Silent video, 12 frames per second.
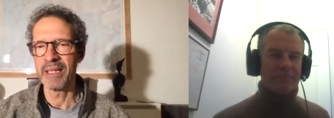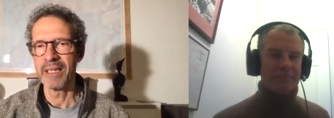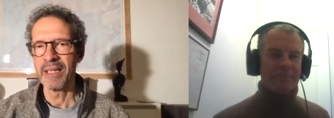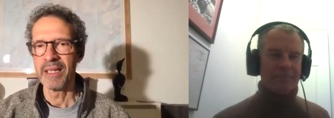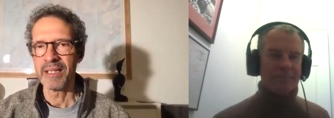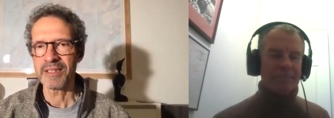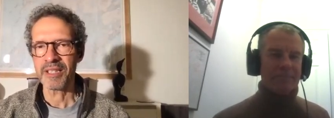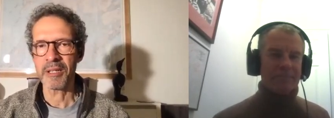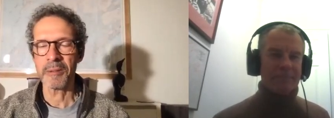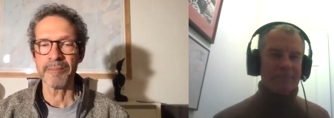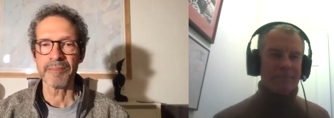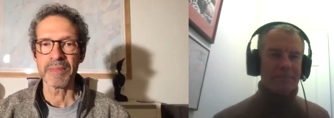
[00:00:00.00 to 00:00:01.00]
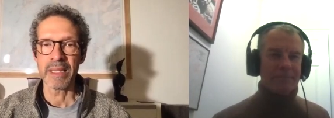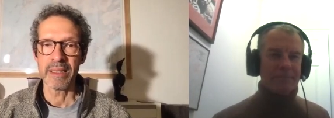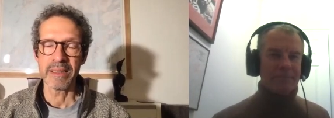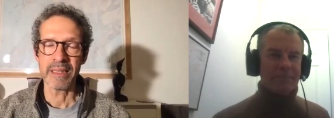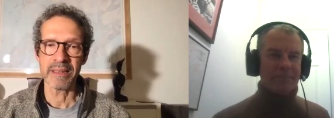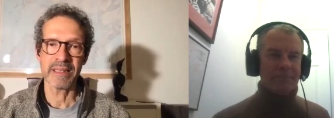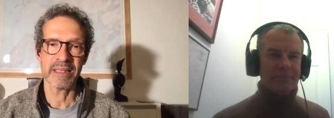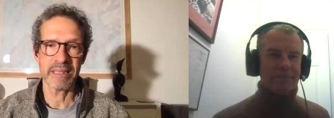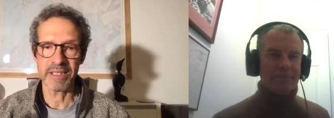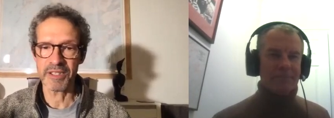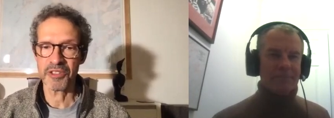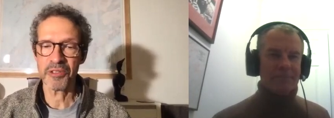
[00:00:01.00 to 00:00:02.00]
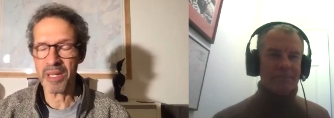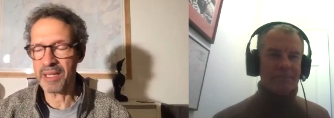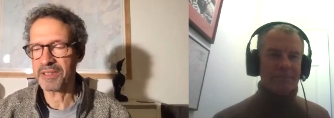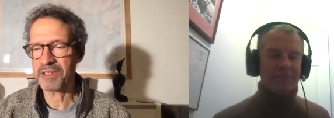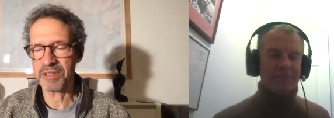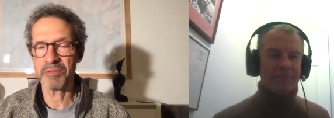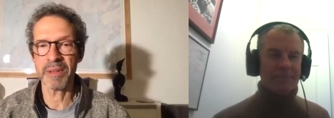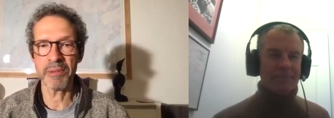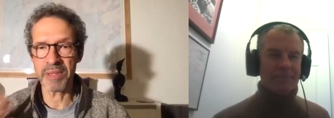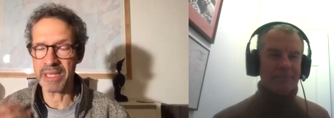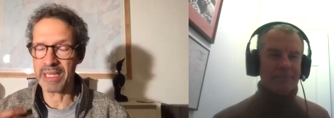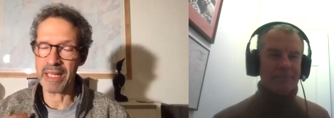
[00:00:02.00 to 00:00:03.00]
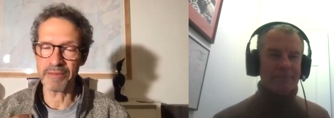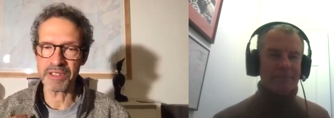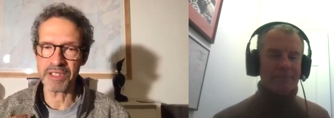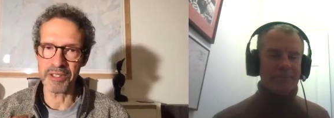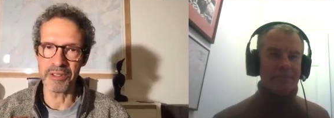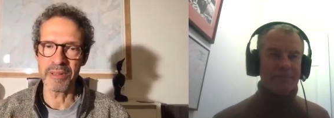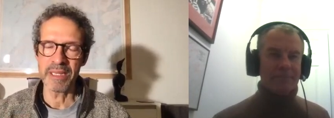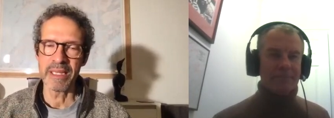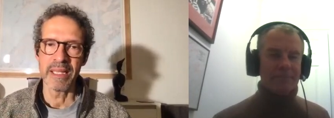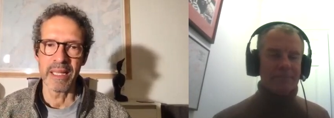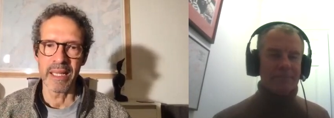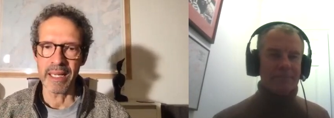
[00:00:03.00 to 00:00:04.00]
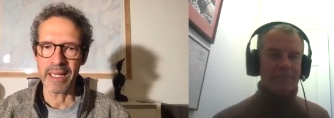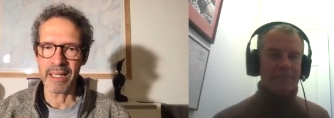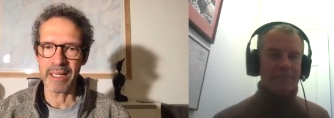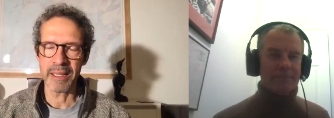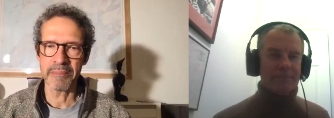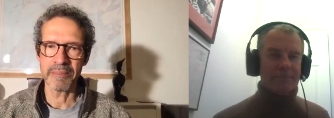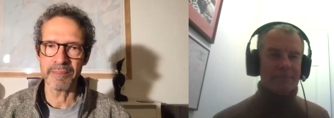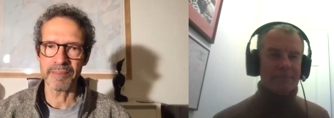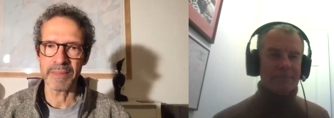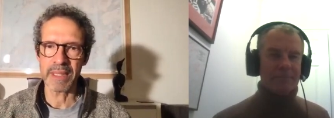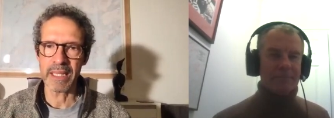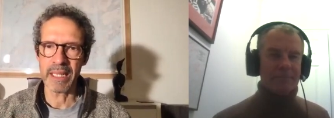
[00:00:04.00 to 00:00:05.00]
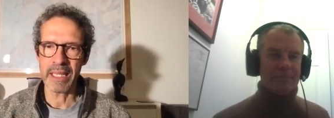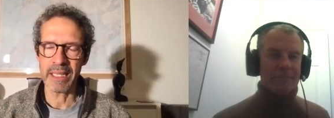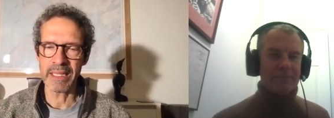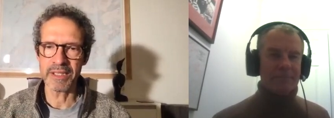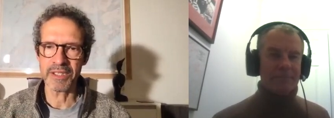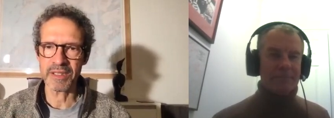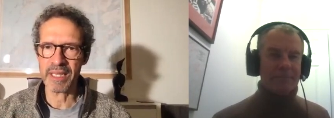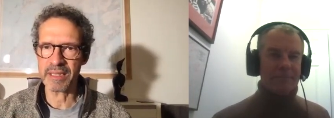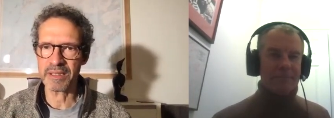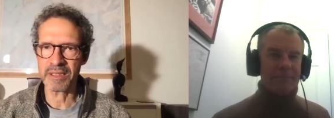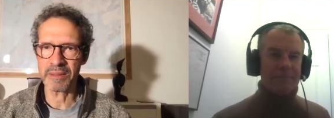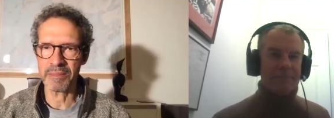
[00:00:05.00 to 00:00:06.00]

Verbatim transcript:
Speaker 1: Mm. So the, the the short answer is we would love to. Um, and it just has to.